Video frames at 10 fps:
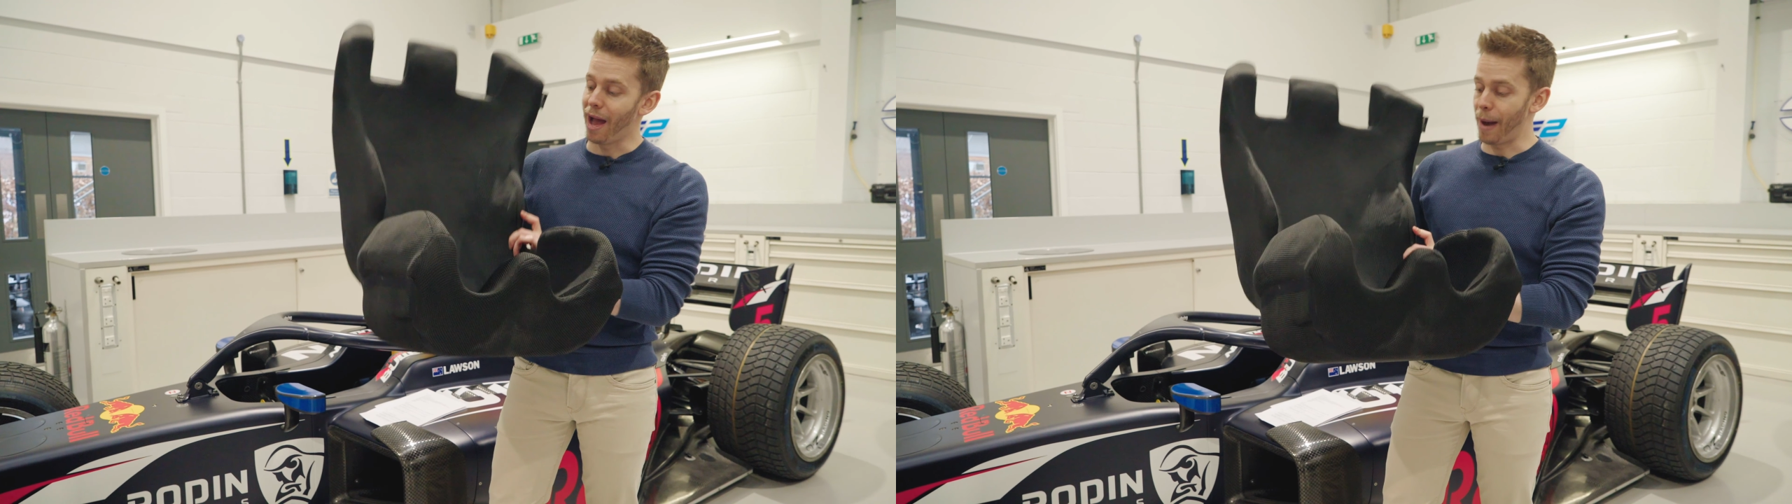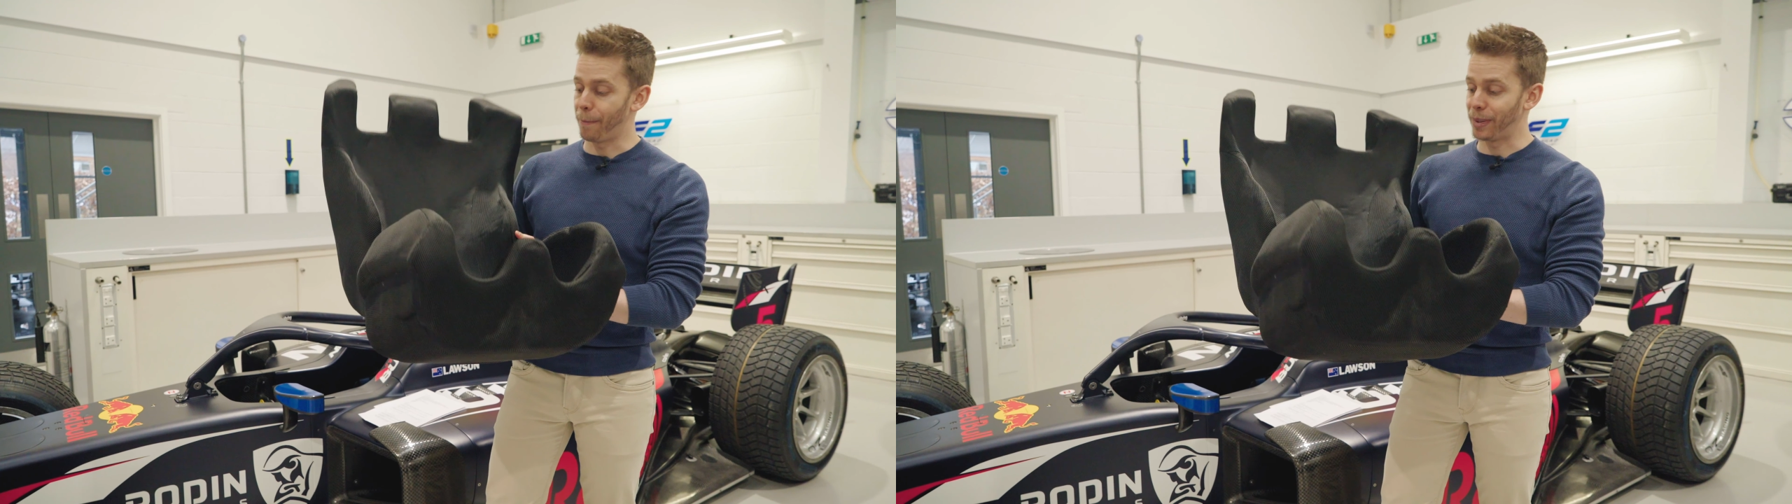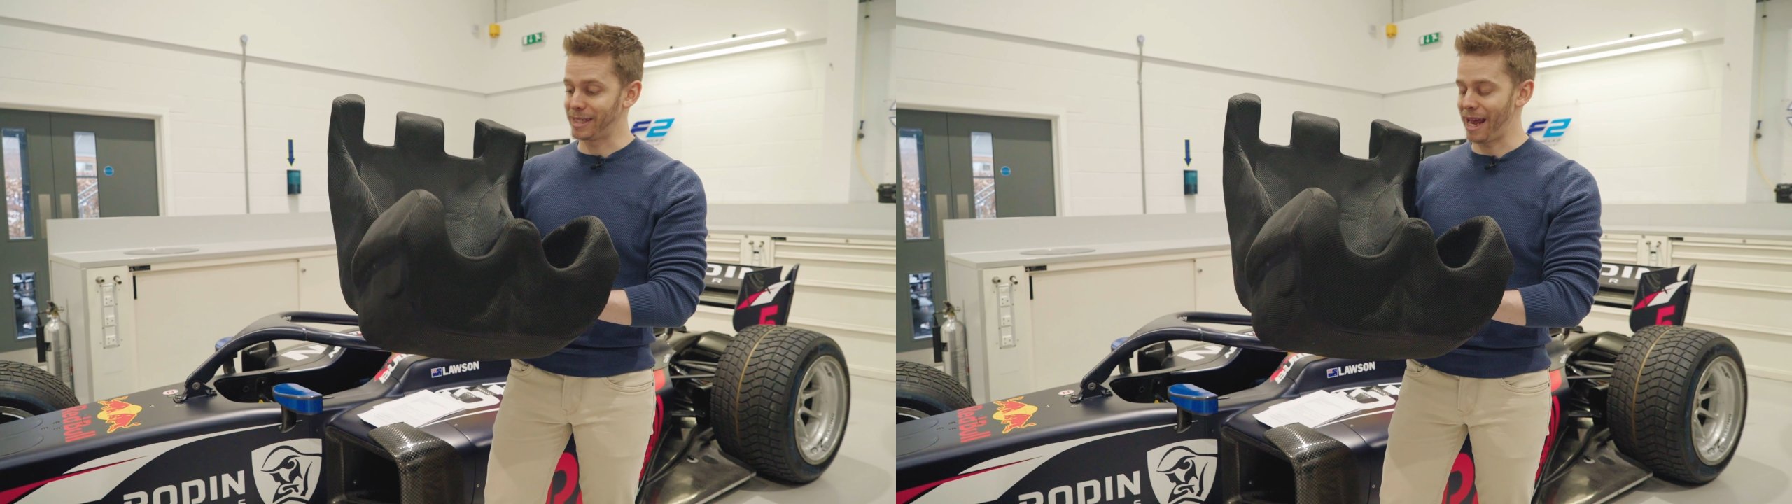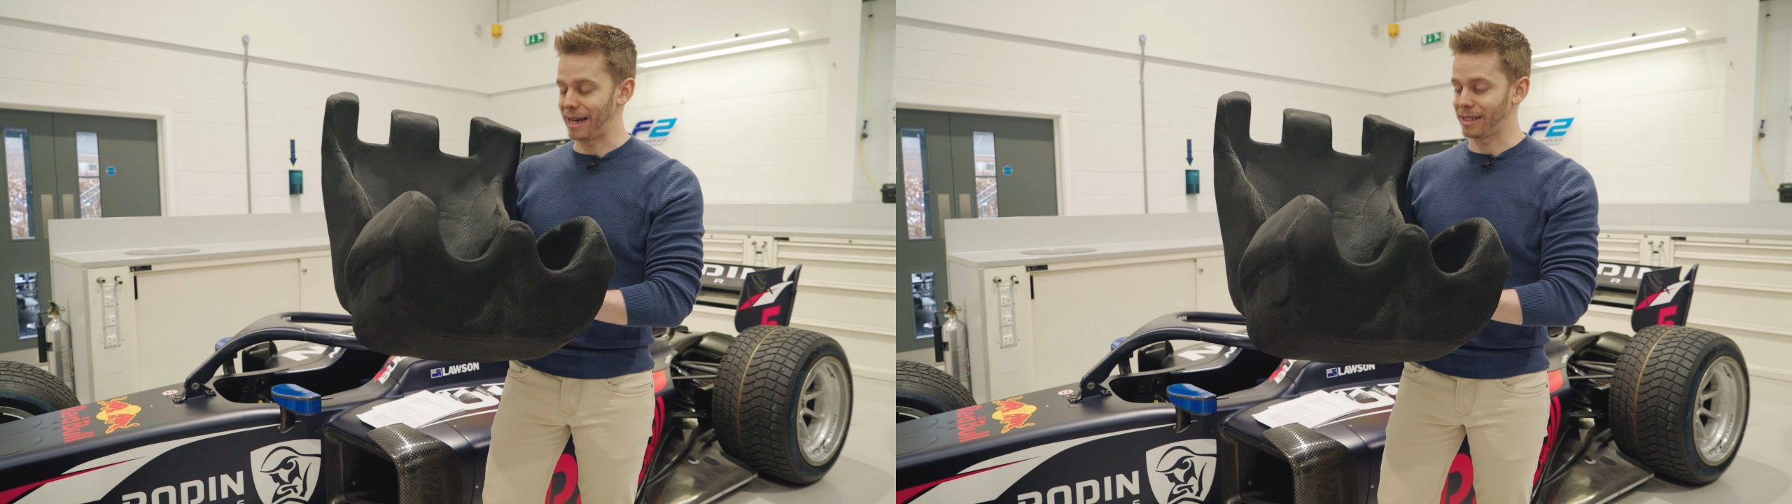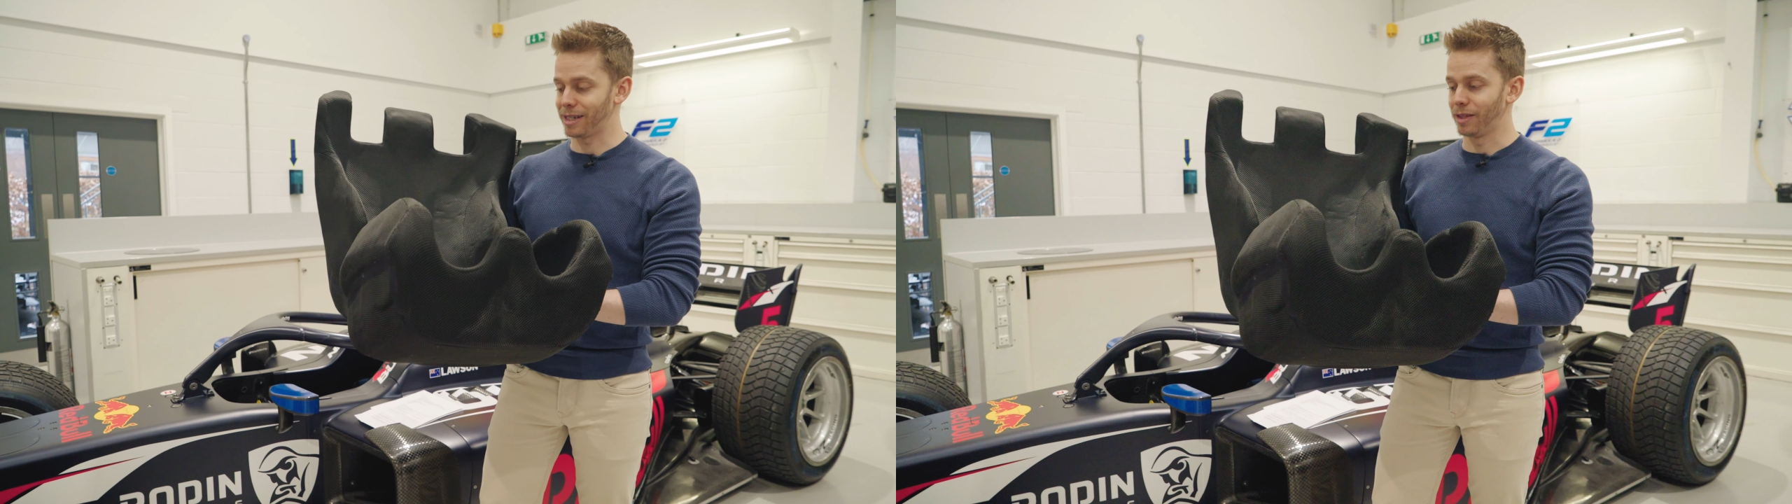and
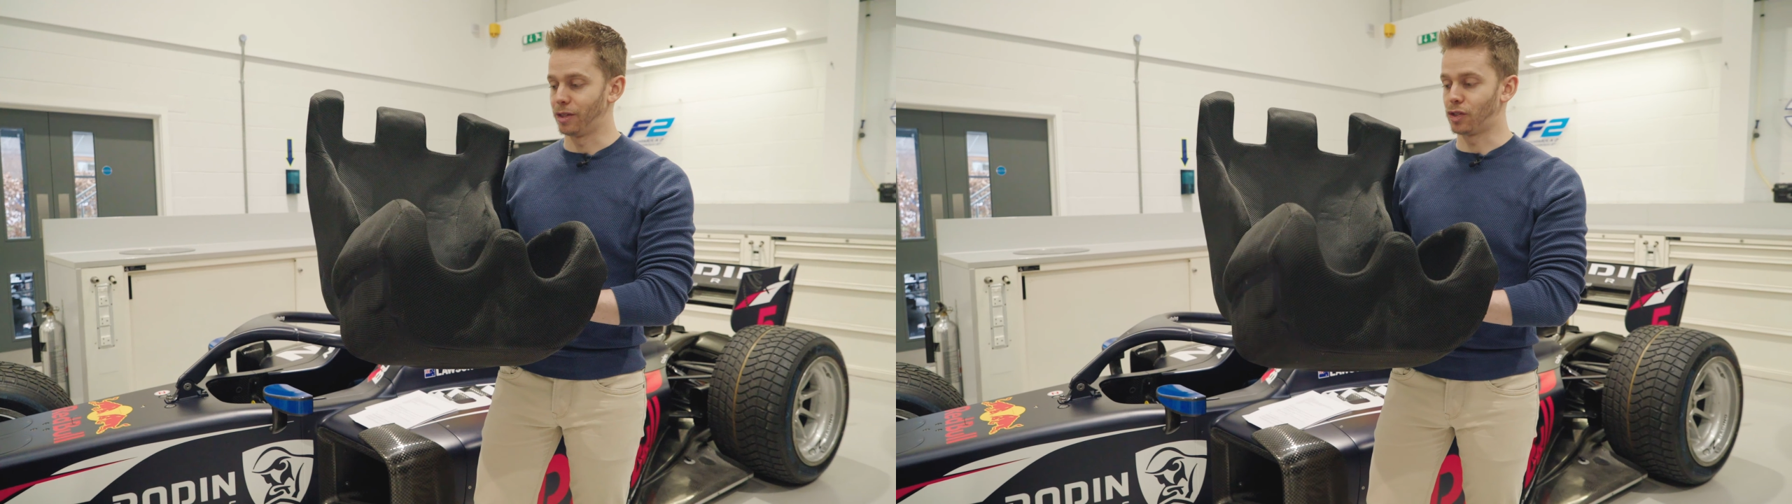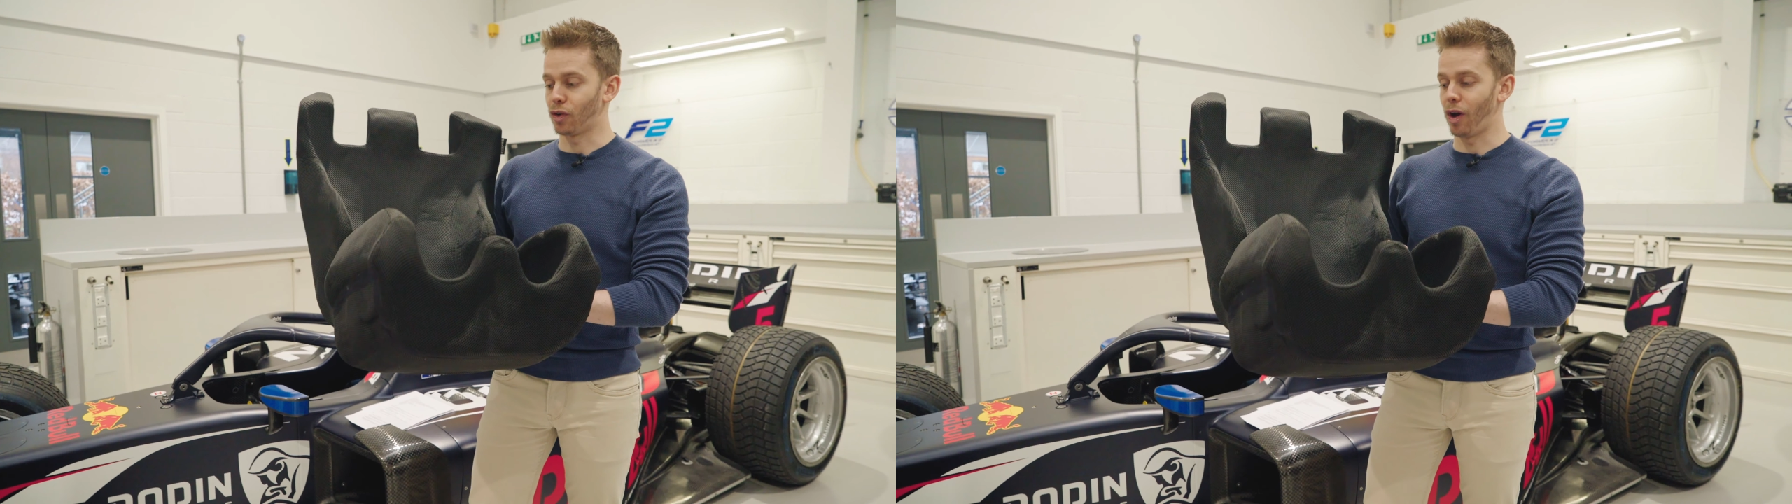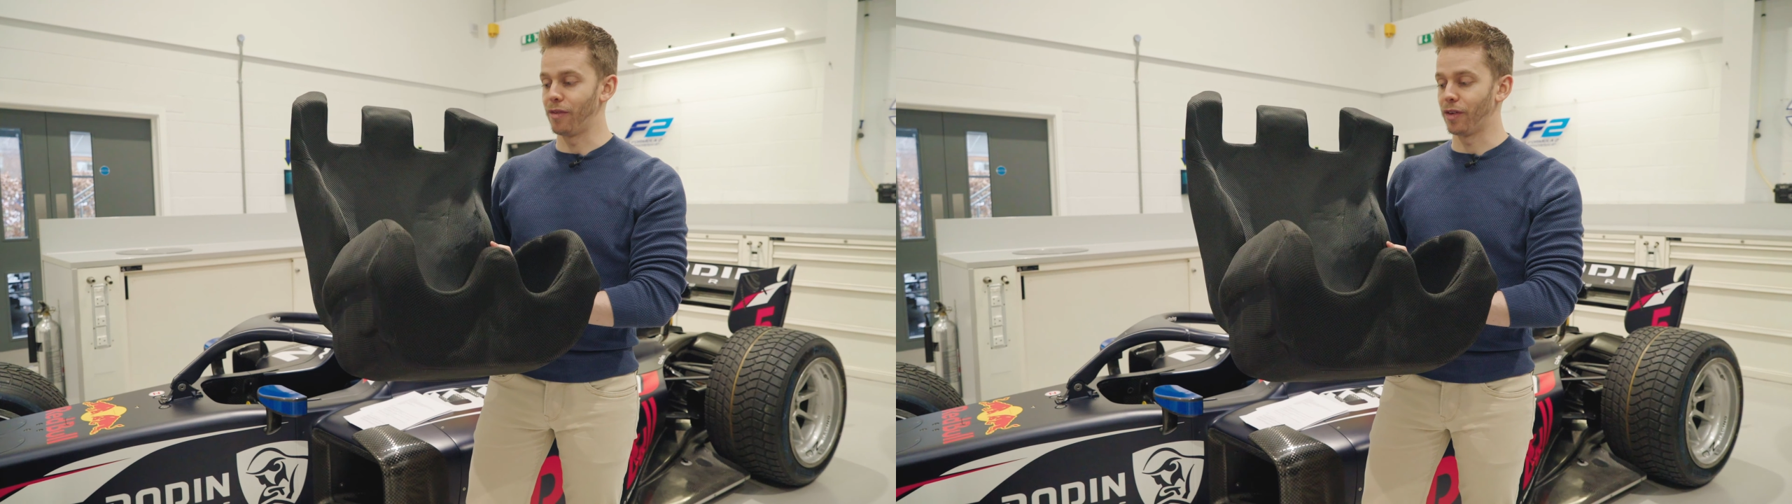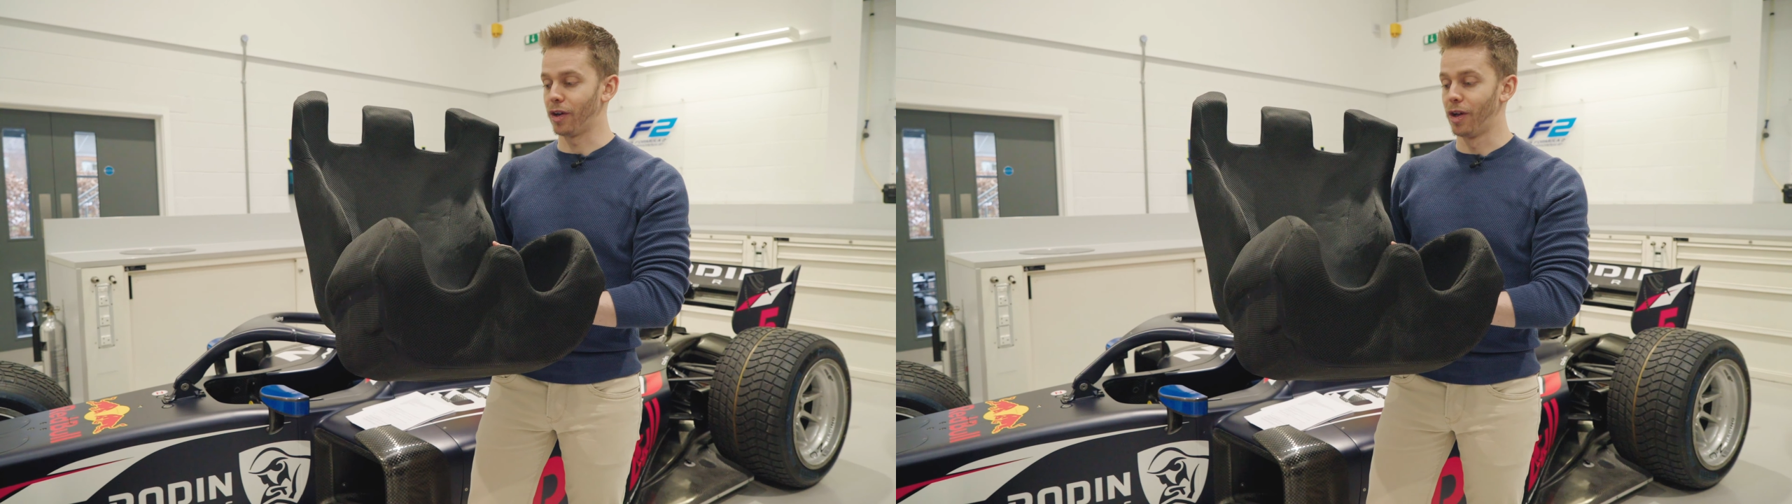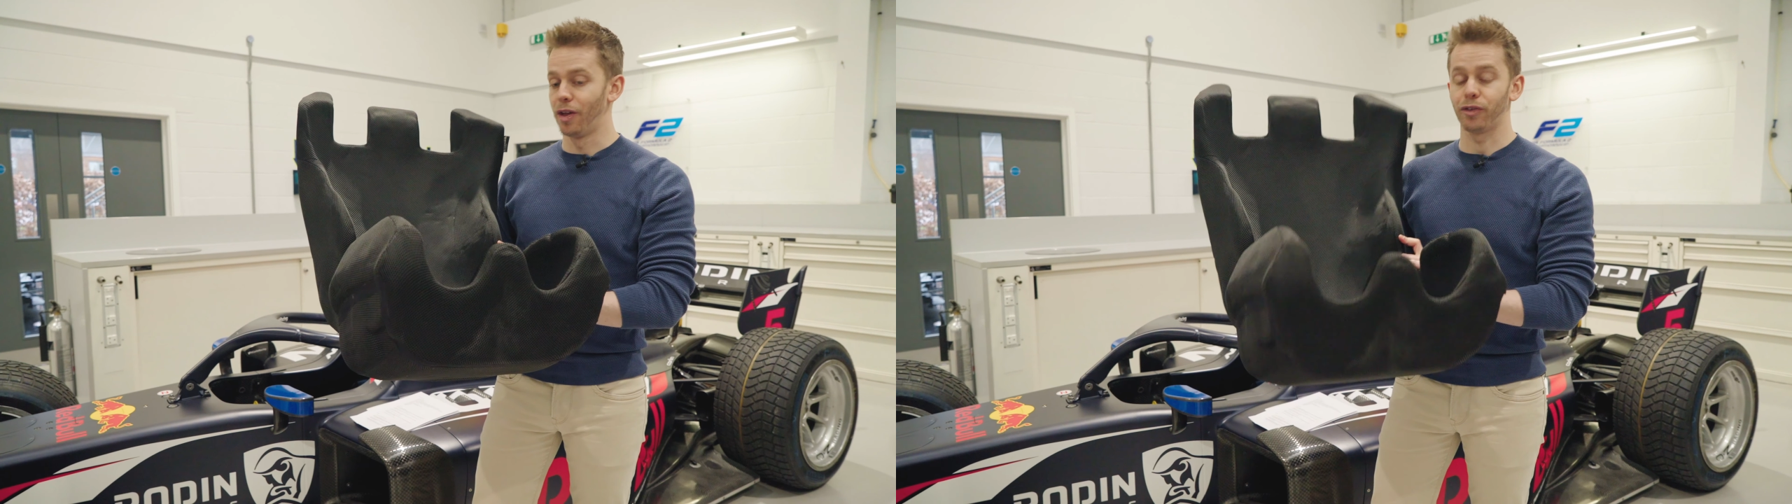protect the driver